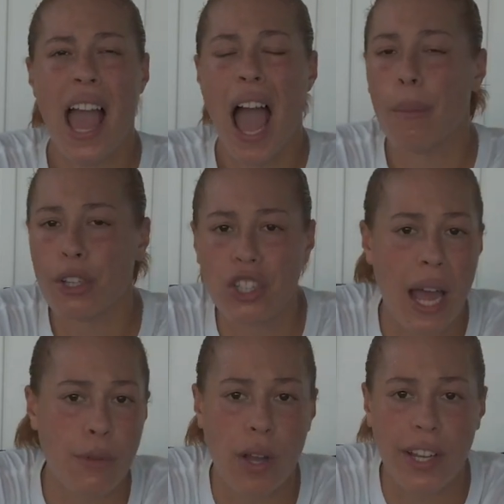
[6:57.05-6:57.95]
how much
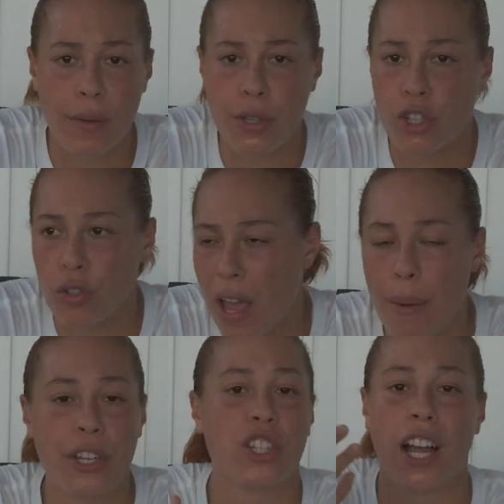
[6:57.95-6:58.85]
time do I need to be, sh-
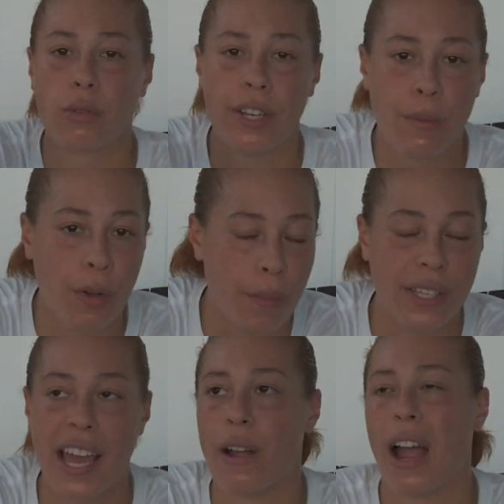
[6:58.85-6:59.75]
how many shots do I need to put up a day,